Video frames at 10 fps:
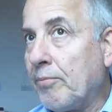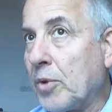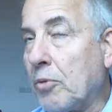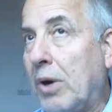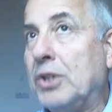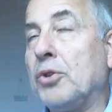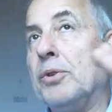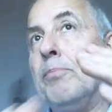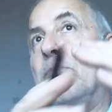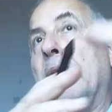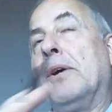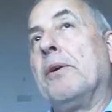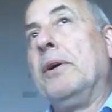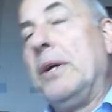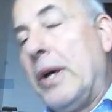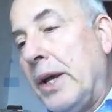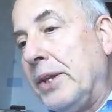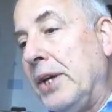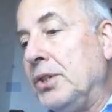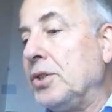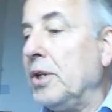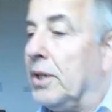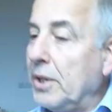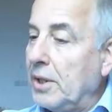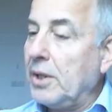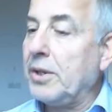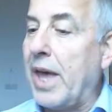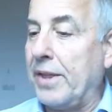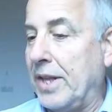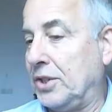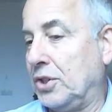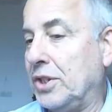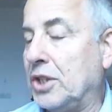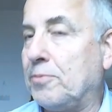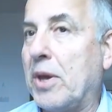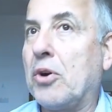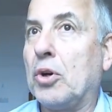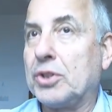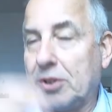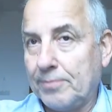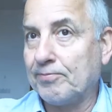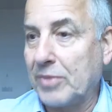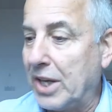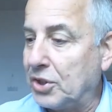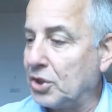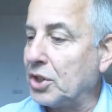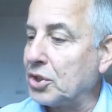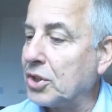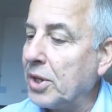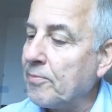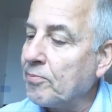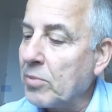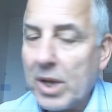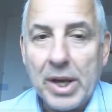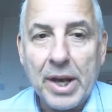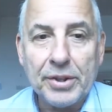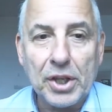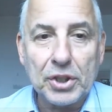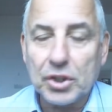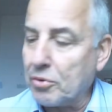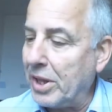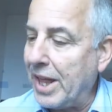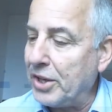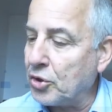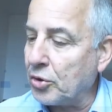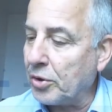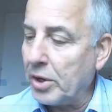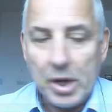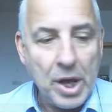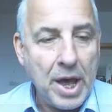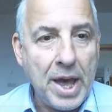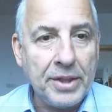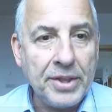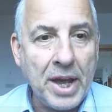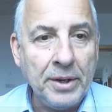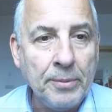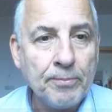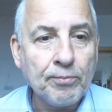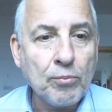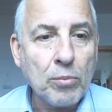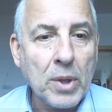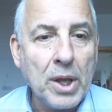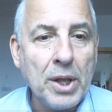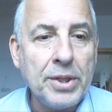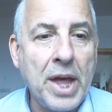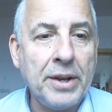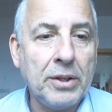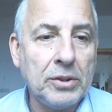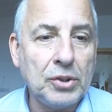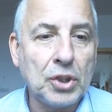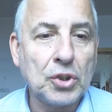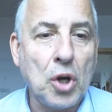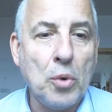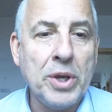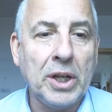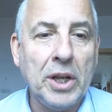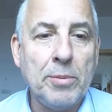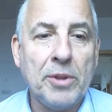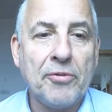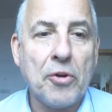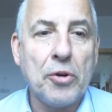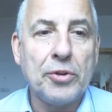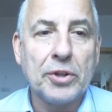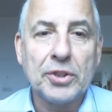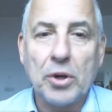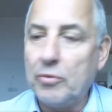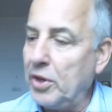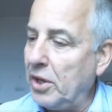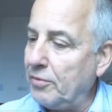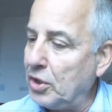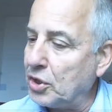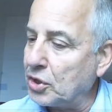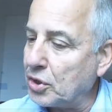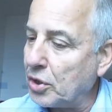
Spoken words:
right? So the bigger it is, yeah, that's because it's just this relation. And then just going a little bit further, so we just